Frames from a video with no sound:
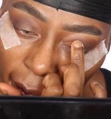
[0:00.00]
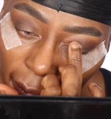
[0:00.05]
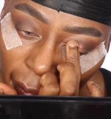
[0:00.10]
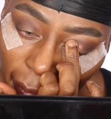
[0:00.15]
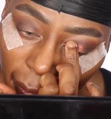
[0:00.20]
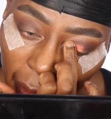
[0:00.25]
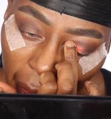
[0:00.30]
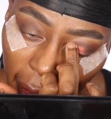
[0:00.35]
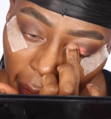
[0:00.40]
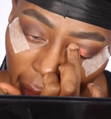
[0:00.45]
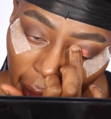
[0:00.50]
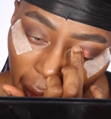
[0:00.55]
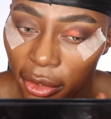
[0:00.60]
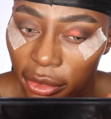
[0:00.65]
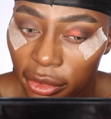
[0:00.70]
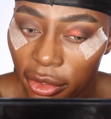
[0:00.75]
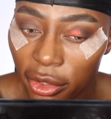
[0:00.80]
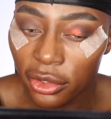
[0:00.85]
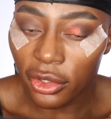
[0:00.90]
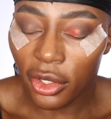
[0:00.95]
my god.
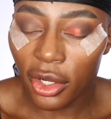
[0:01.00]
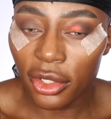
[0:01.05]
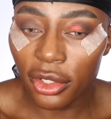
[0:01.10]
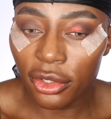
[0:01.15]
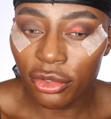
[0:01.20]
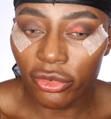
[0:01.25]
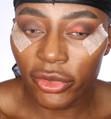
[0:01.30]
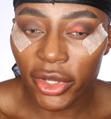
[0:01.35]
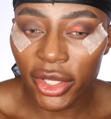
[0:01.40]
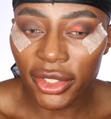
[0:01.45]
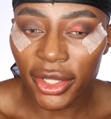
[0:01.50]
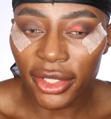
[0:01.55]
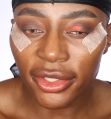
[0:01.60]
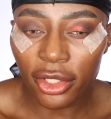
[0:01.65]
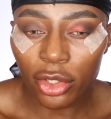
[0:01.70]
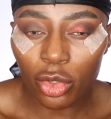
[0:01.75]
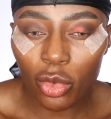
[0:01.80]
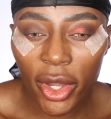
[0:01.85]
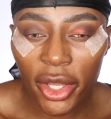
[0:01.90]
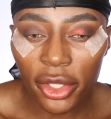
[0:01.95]
This color's really nice.
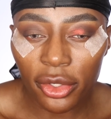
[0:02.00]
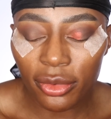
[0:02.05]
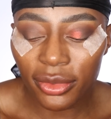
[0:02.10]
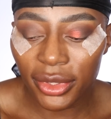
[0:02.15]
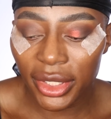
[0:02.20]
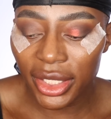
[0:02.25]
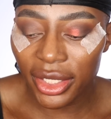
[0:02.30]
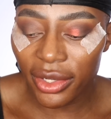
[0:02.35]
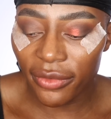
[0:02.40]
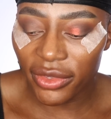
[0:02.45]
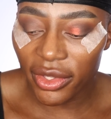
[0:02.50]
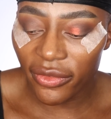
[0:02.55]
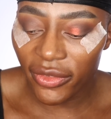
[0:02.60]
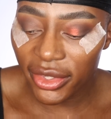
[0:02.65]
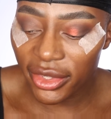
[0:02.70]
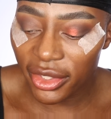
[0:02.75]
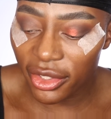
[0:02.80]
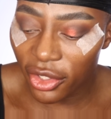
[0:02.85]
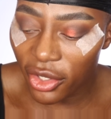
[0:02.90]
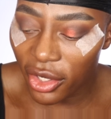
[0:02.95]
It's quite unique. I've never
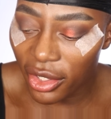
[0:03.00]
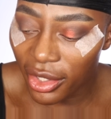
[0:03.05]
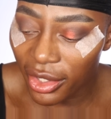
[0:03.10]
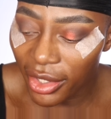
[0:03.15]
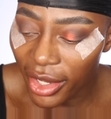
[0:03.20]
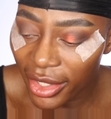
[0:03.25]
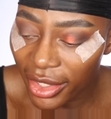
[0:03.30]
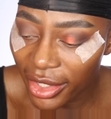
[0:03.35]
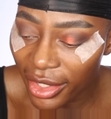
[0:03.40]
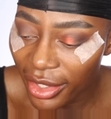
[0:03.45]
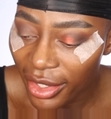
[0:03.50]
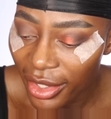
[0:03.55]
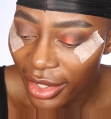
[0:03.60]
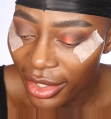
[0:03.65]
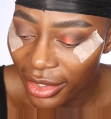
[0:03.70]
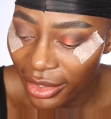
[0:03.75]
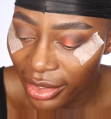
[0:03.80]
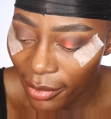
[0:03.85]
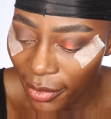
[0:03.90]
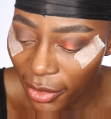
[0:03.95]
seen a color like it.
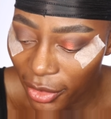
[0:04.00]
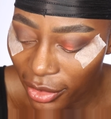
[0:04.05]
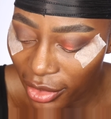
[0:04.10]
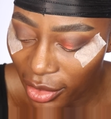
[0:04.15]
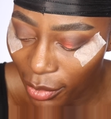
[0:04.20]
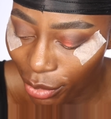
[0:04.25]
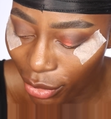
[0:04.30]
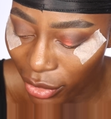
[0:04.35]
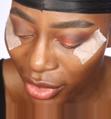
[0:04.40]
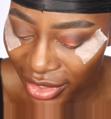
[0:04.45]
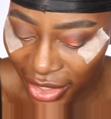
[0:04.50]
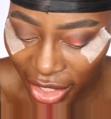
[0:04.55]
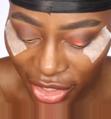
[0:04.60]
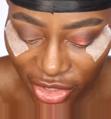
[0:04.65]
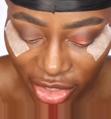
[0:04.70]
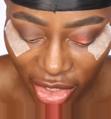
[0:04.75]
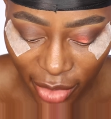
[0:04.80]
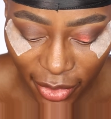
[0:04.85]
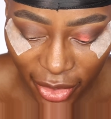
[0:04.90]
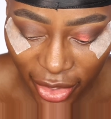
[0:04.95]
Let me use a brush,
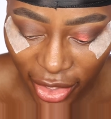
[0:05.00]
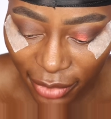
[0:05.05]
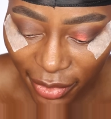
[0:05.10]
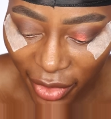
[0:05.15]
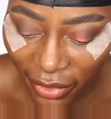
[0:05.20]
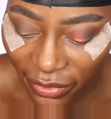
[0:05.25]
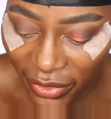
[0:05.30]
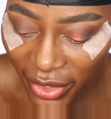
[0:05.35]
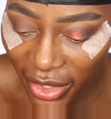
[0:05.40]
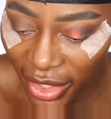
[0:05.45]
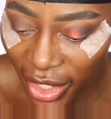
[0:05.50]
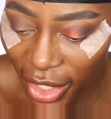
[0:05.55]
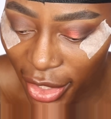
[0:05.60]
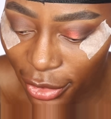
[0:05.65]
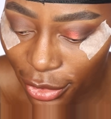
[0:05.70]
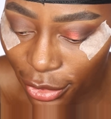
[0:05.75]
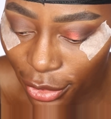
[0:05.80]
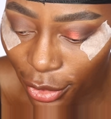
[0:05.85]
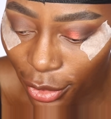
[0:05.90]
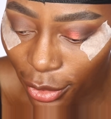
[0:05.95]
actually, because my finger
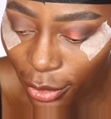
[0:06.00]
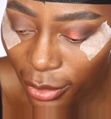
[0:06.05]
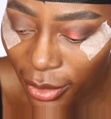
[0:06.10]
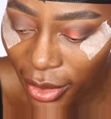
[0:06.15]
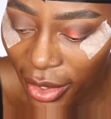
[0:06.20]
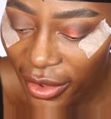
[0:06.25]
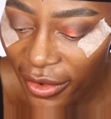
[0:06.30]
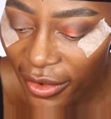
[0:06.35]
is too